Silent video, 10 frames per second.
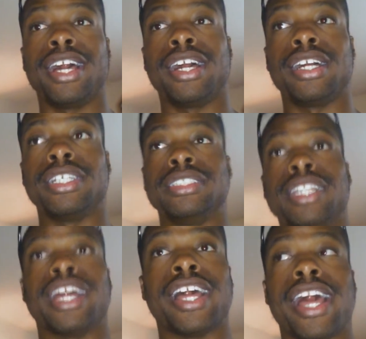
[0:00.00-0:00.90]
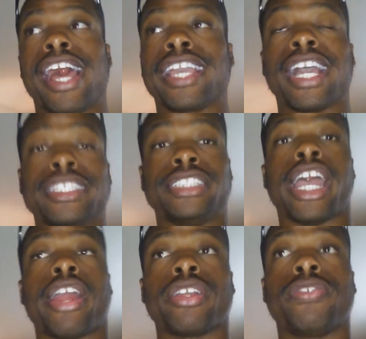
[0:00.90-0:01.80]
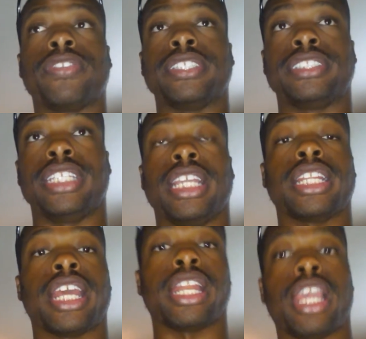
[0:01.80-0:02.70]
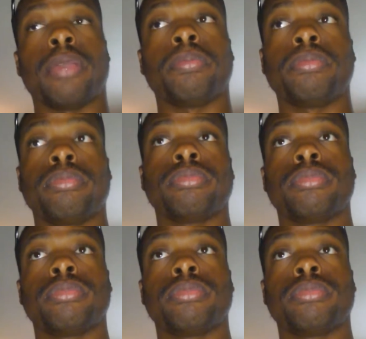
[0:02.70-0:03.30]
I got tired of seeing that name.